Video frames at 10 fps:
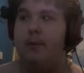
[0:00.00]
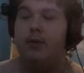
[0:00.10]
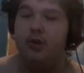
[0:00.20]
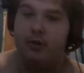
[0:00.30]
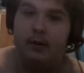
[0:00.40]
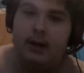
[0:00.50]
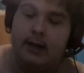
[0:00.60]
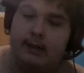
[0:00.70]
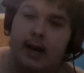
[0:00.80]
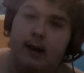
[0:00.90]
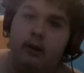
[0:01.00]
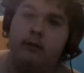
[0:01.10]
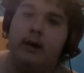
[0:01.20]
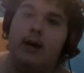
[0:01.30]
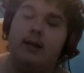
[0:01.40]
but doesn't realise
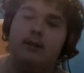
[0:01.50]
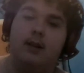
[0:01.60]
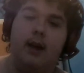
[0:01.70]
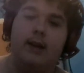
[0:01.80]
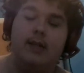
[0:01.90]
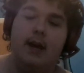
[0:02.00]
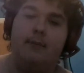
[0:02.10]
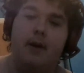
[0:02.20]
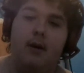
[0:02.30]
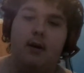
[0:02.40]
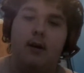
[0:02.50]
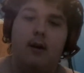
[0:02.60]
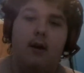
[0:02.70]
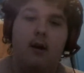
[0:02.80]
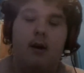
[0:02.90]
Kylo has the lightsaber
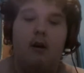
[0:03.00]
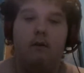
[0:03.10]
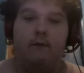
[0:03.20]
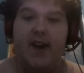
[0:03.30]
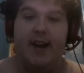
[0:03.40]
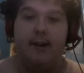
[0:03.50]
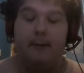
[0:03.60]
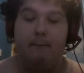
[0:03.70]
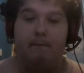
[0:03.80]
of Vader.